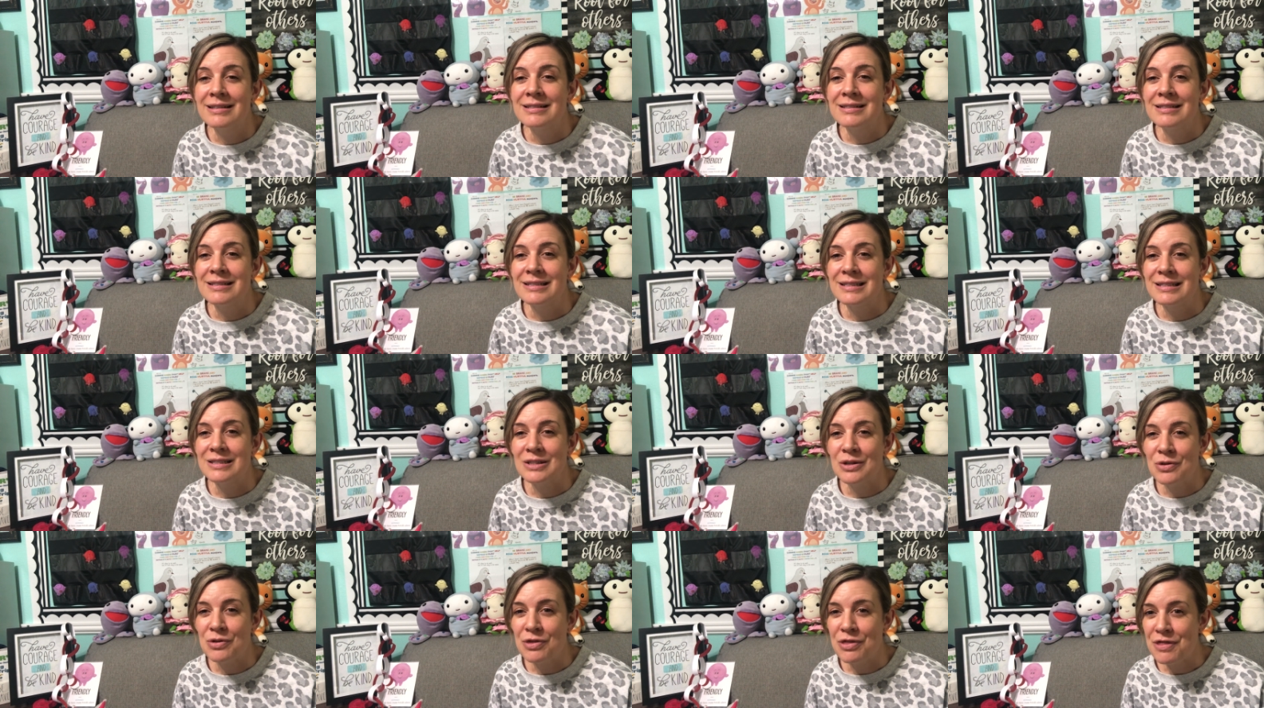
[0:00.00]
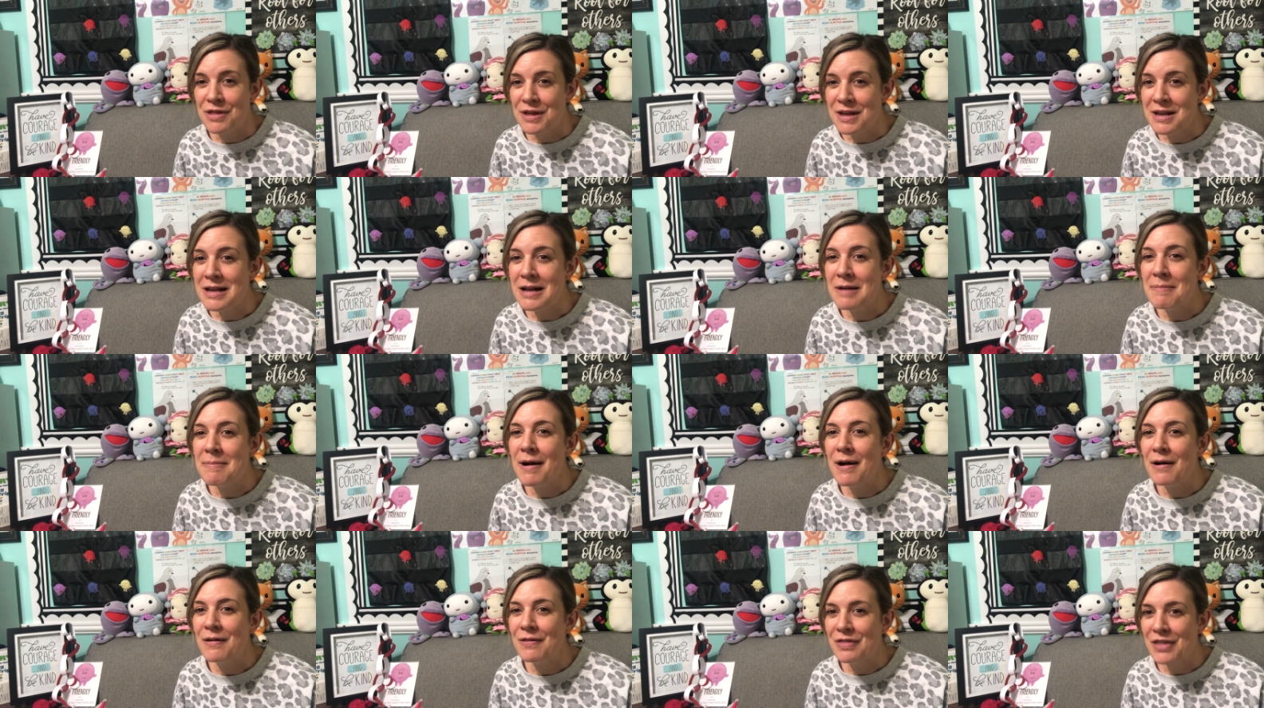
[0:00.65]
So think
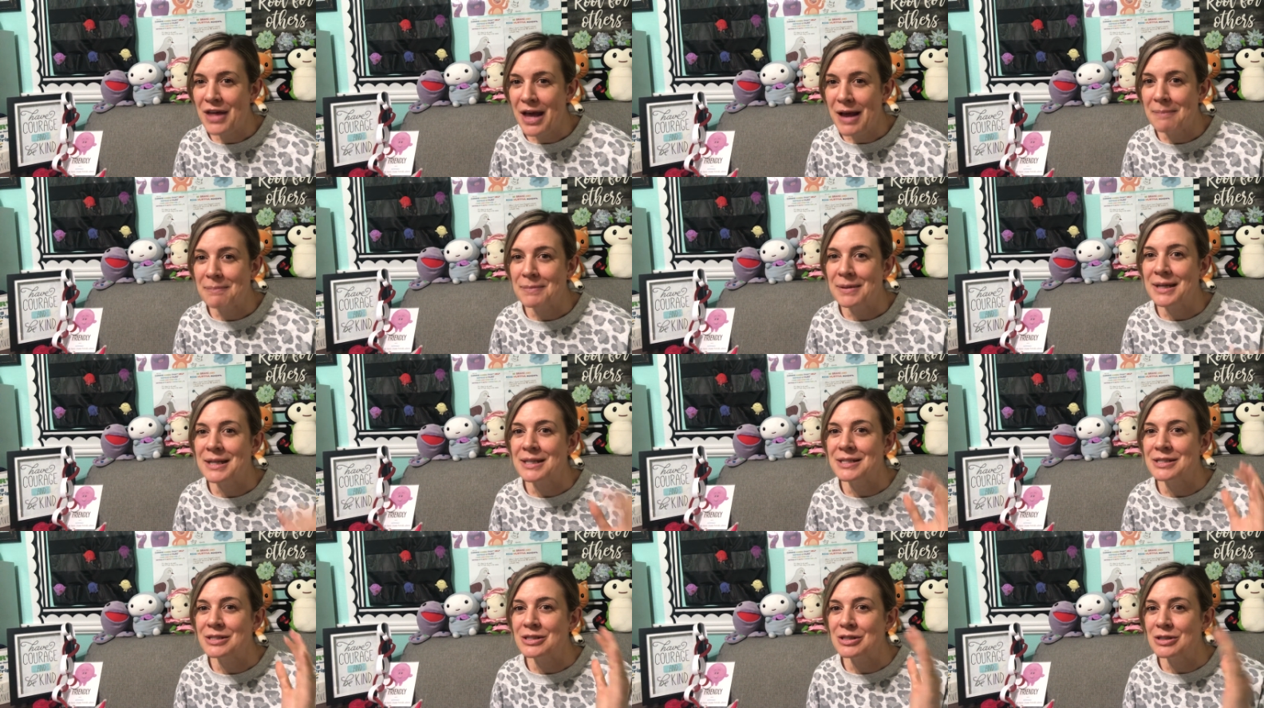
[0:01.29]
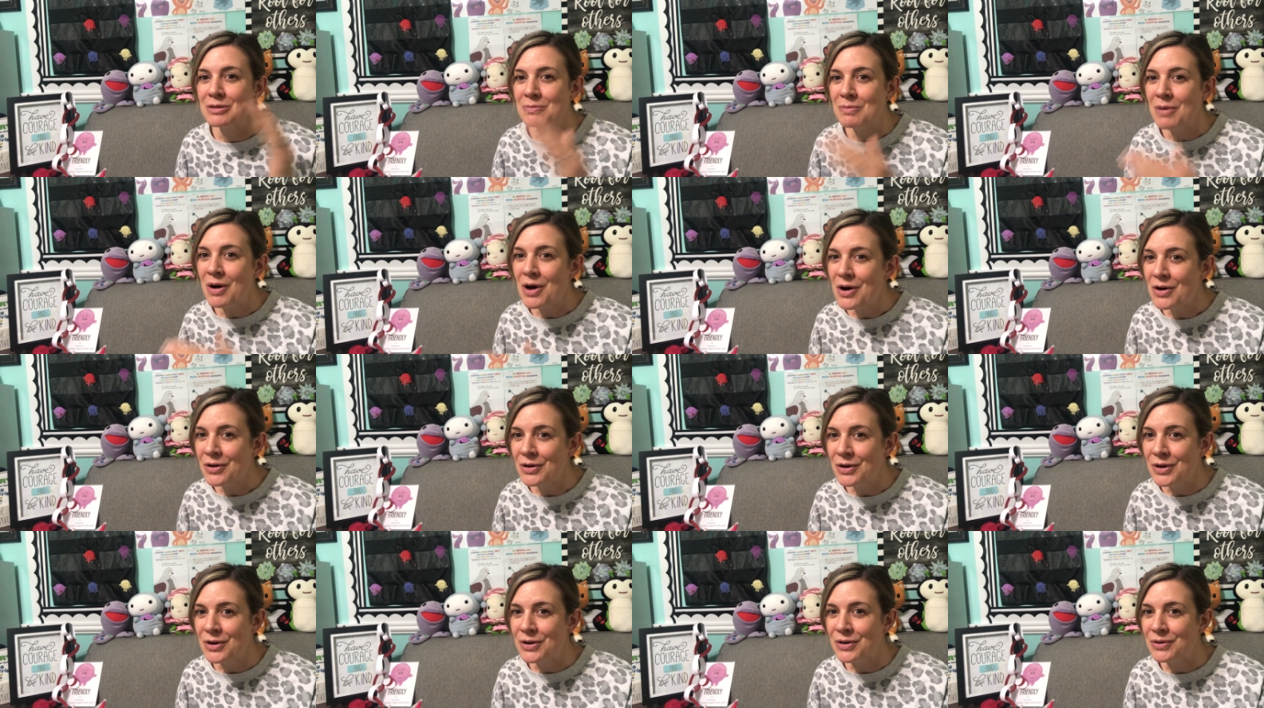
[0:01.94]
about that because
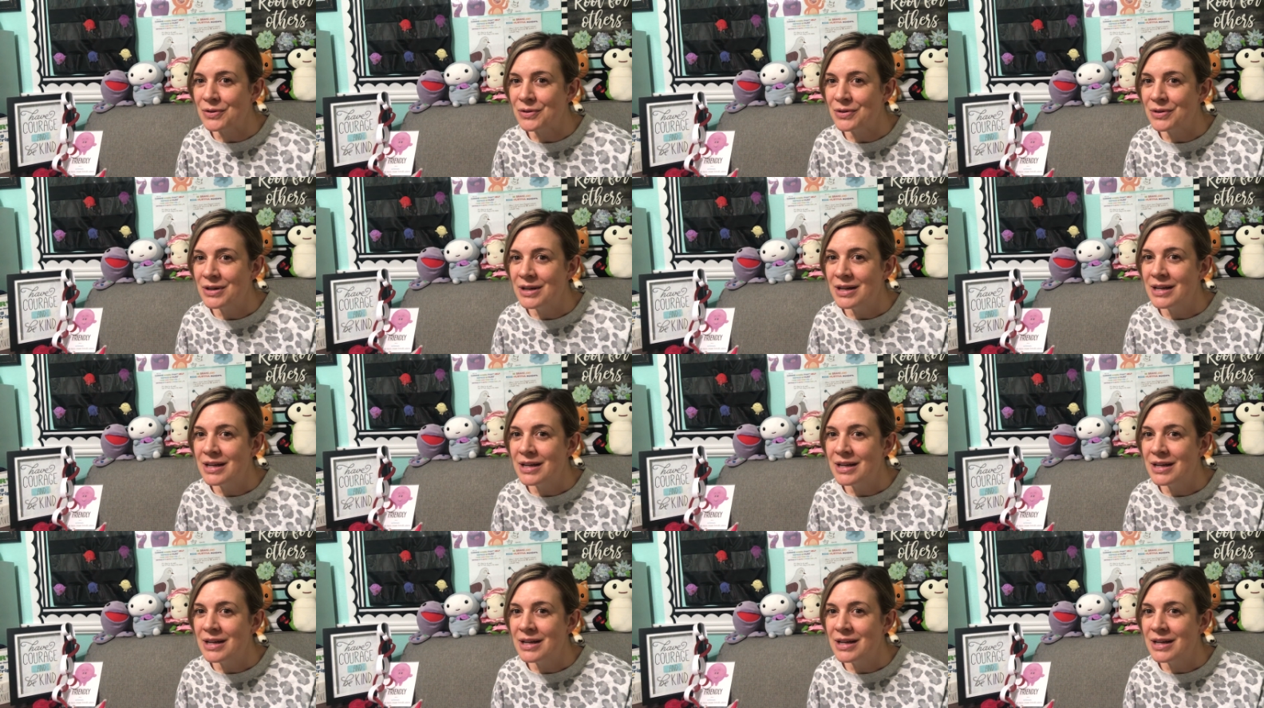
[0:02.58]
tomorrow